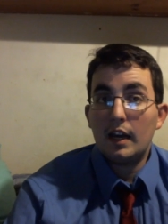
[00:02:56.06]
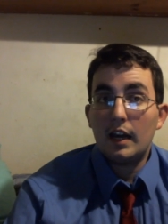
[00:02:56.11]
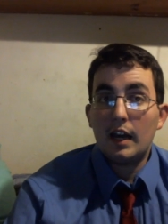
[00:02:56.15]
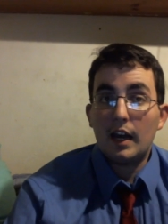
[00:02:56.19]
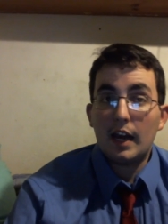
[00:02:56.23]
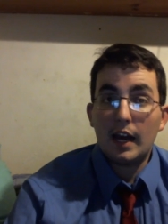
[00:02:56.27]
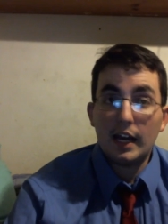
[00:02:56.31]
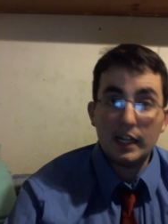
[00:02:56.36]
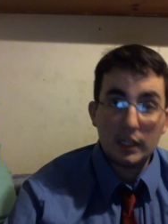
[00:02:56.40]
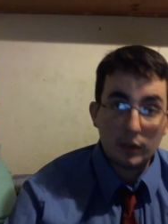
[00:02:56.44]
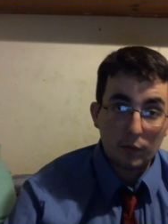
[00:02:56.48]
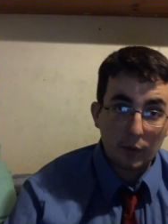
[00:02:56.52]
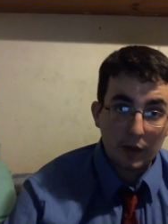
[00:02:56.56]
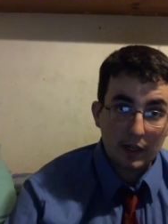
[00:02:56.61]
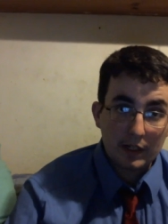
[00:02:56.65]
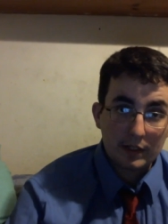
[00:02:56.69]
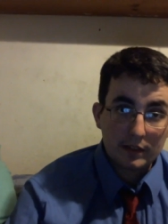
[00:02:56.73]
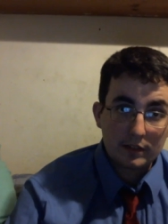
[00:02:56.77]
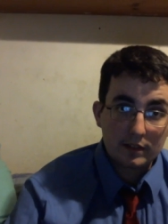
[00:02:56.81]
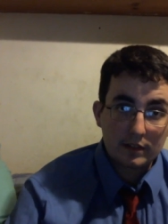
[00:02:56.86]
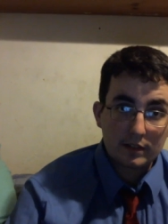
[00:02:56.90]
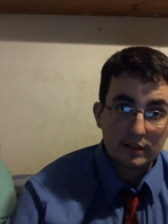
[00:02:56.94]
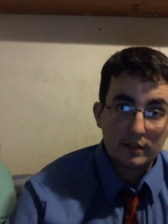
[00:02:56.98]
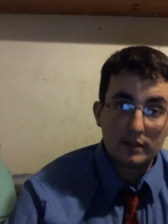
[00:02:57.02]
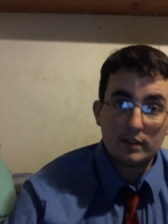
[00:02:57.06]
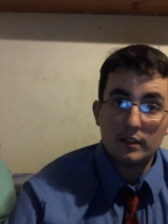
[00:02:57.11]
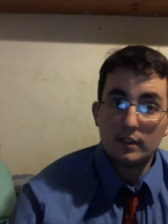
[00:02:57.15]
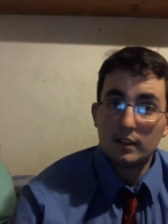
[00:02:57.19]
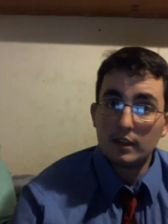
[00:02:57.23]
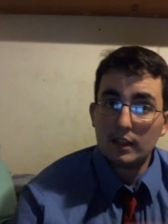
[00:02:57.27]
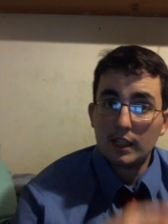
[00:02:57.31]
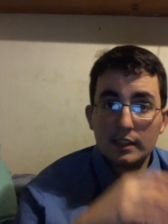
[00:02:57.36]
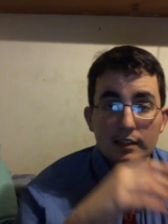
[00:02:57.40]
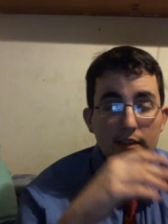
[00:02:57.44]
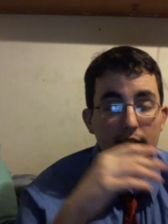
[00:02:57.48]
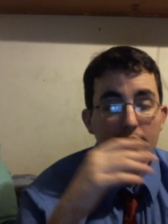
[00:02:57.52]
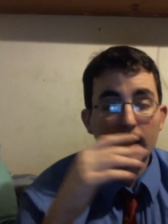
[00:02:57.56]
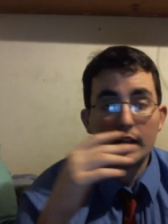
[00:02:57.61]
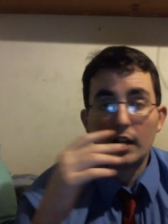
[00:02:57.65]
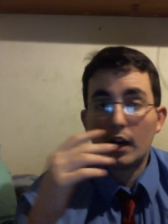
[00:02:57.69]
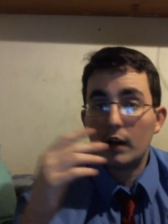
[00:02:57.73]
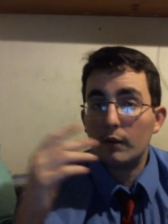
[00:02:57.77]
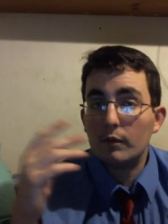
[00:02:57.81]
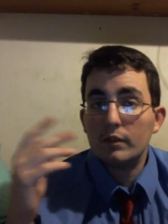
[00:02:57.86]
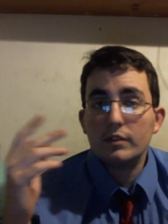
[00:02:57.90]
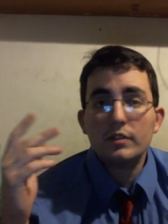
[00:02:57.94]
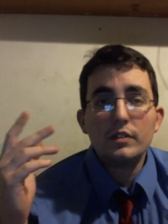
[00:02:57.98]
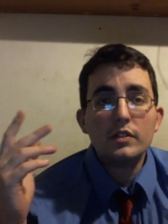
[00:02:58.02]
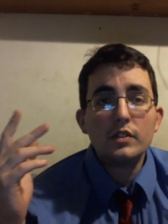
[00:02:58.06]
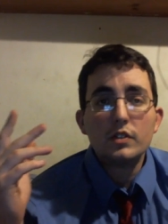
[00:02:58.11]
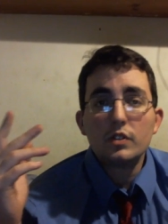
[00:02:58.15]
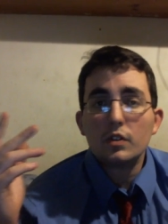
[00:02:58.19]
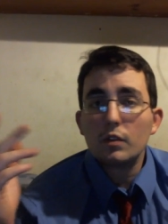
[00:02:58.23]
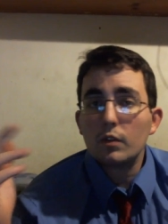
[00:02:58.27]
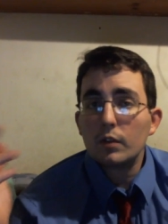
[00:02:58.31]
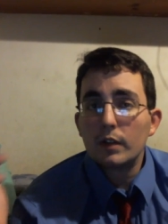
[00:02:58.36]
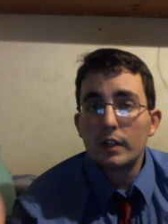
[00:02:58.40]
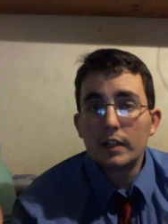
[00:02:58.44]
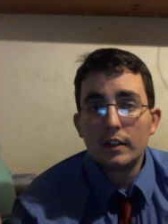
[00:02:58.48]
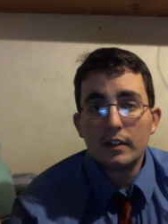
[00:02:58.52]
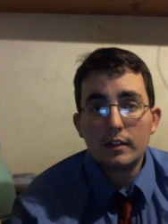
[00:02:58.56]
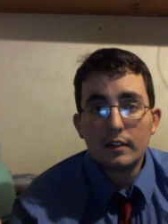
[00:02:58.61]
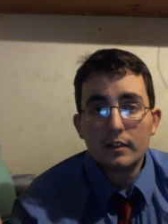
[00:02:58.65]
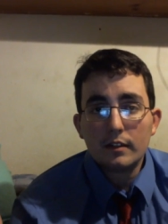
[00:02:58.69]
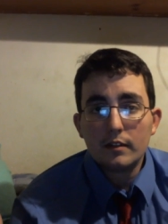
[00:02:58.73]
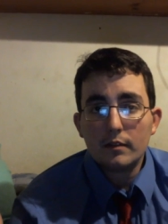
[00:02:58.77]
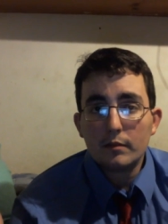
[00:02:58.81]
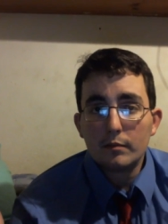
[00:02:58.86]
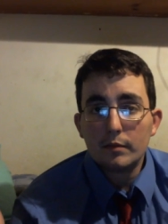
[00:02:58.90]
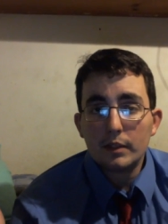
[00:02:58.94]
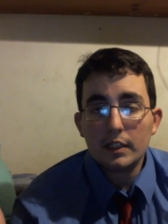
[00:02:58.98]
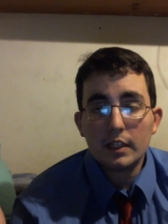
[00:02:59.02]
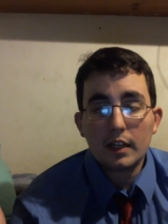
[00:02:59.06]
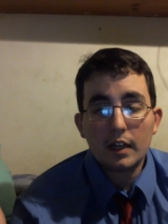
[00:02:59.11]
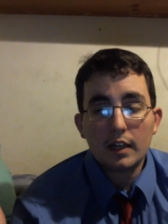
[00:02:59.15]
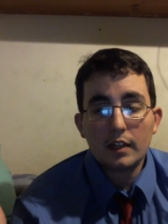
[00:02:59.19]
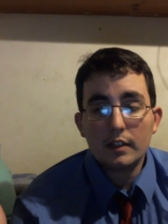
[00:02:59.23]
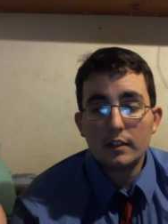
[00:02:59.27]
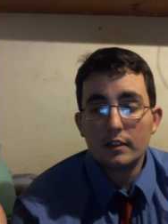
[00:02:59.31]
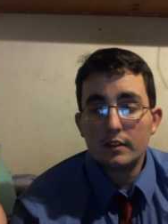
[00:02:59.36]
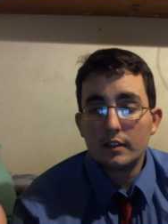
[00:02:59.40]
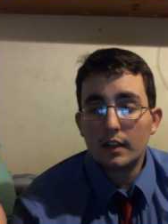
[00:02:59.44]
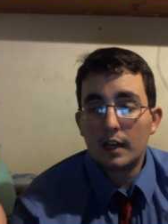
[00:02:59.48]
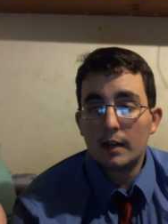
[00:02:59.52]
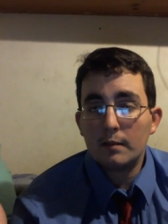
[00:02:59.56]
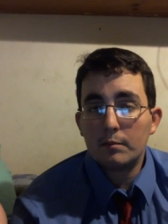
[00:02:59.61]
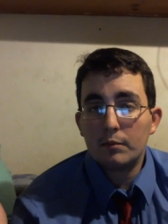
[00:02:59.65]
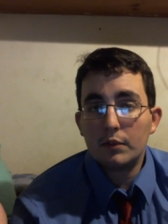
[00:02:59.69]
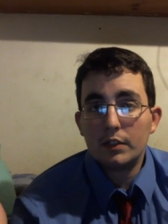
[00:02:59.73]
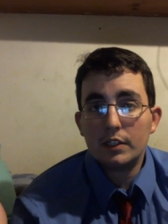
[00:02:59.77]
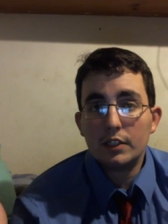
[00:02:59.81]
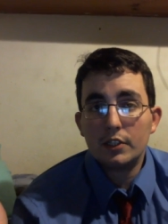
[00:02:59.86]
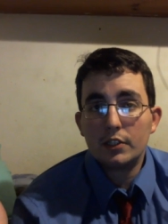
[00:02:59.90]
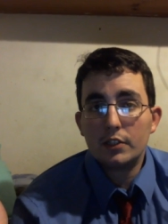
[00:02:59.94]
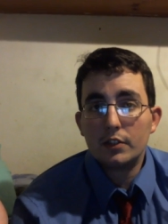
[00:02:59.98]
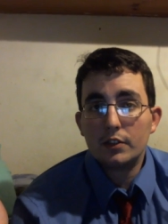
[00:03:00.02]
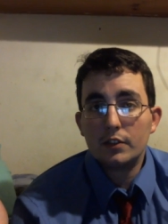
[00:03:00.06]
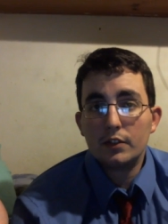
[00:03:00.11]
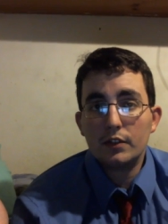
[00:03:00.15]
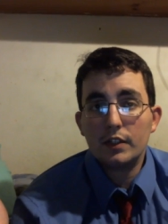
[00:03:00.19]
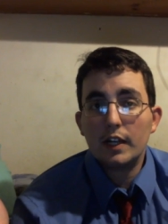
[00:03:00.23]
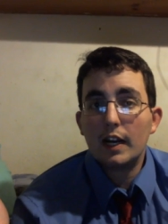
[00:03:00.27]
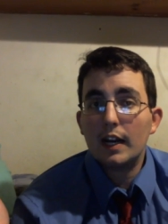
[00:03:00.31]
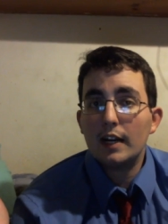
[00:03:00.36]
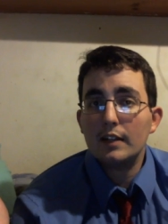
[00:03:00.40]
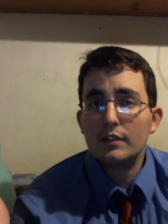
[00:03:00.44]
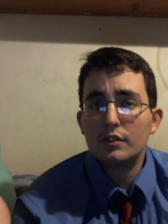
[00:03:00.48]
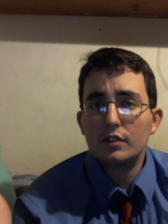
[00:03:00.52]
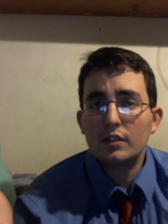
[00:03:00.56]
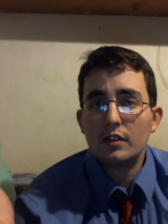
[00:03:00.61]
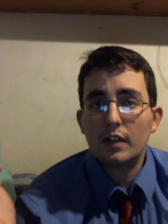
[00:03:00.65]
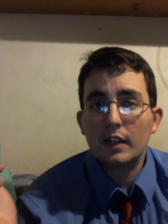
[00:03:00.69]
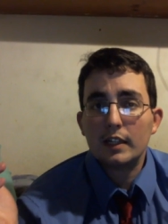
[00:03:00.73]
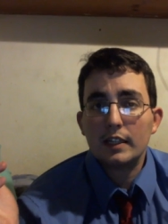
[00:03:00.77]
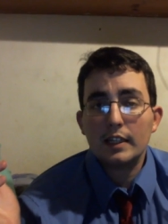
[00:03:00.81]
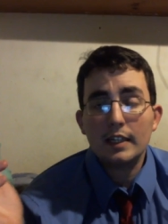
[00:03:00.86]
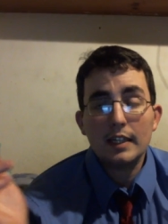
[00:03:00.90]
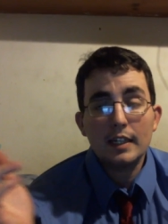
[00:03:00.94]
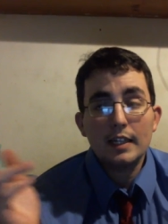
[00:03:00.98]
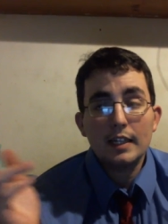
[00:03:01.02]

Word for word: Anyways, let's get on with the story because I'm pretty sure you guys are like,